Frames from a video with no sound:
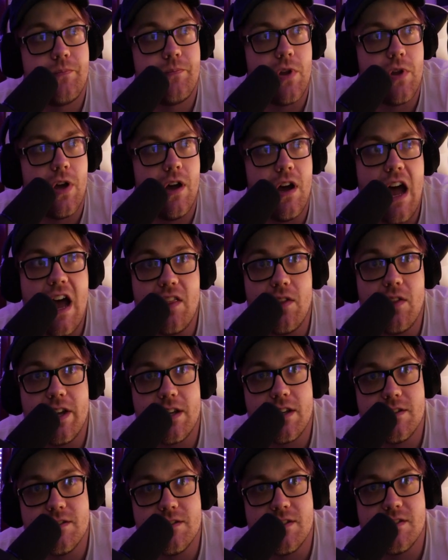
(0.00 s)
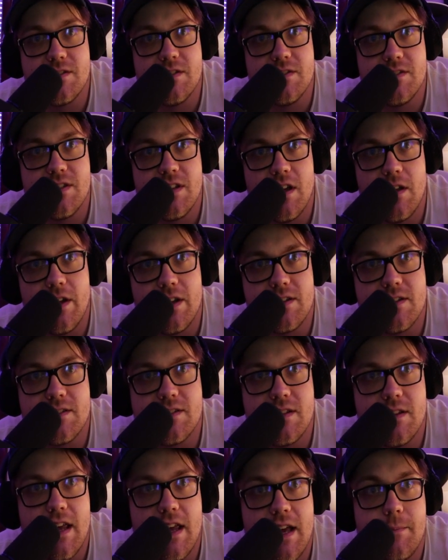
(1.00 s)
I like consistency. I like to
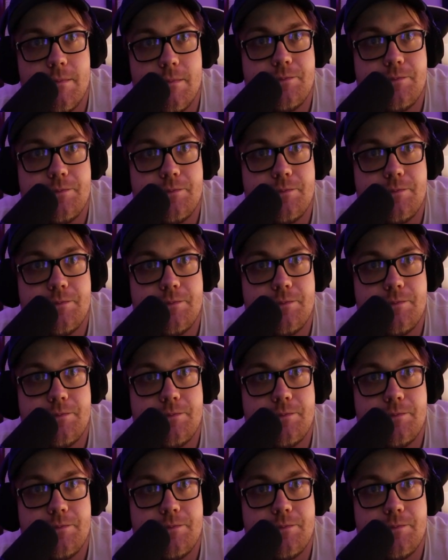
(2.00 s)
see that.